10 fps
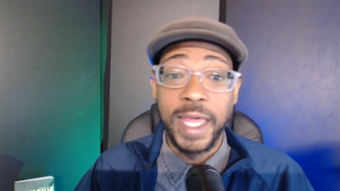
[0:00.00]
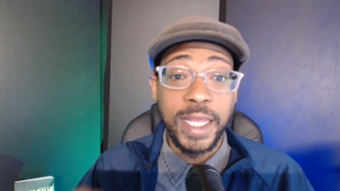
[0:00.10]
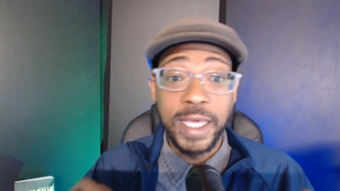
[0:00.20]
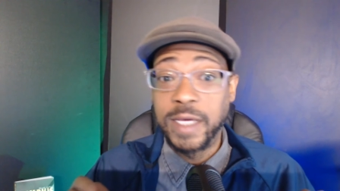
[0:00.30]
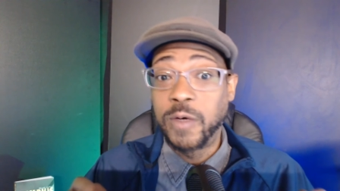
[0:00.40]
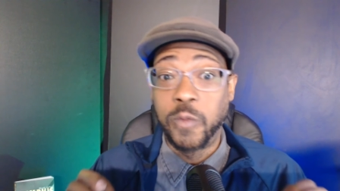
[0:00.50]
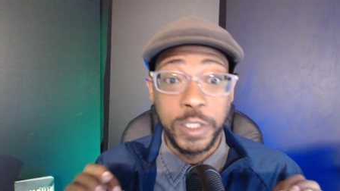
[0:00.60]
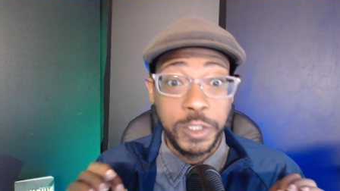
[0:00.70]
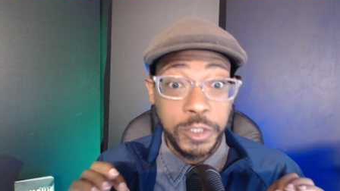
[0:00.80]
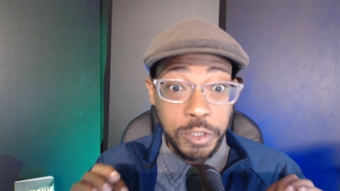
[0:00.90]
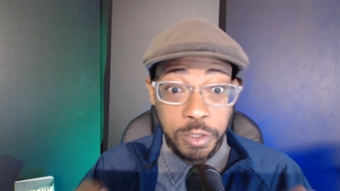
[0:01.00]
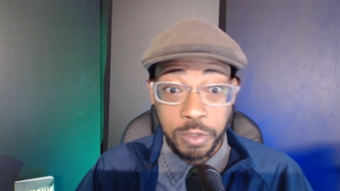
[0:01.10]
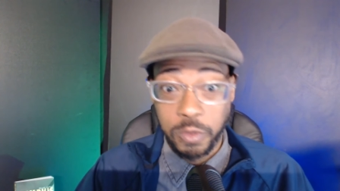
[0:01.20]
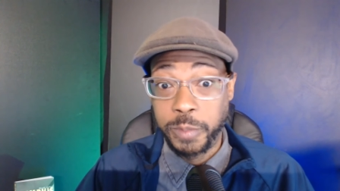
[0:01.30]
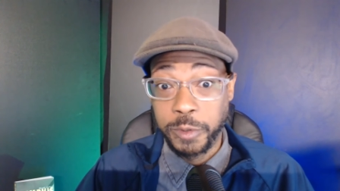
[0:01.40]
and it was
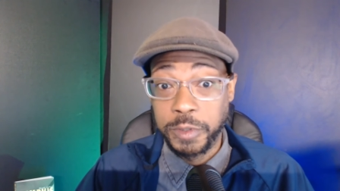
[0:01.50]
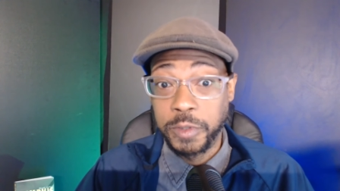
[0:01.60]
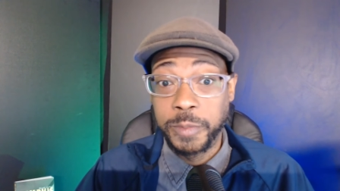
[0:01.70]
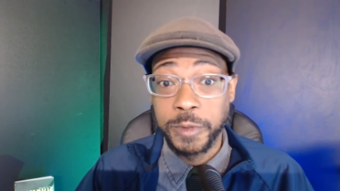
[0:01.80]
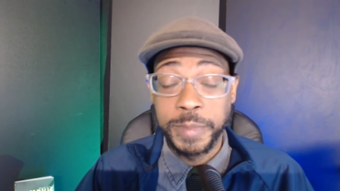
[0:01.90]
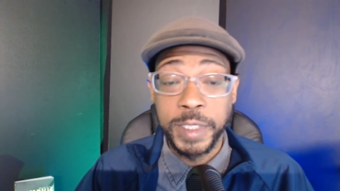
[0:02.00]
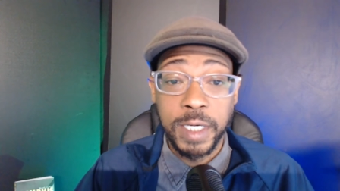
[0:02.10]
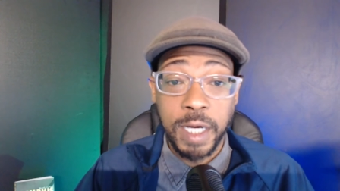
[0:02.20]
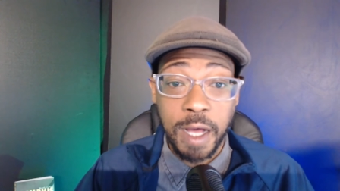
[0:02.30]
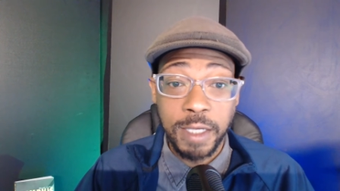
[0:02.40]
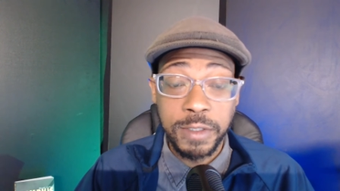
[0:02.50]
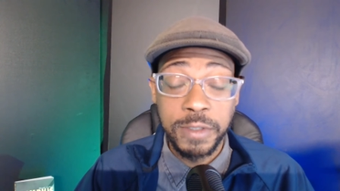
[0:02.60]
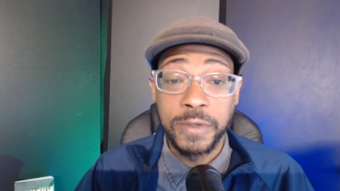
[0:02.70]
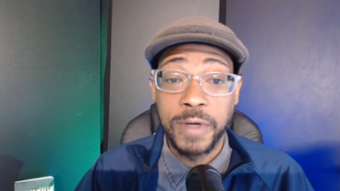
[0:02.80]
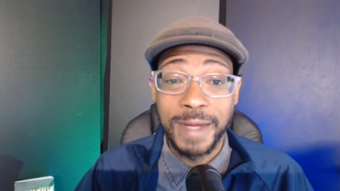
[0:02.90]
super duper
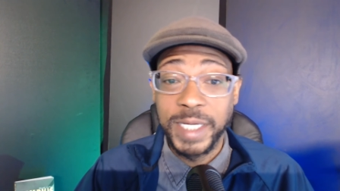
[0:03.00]
Pentecostal.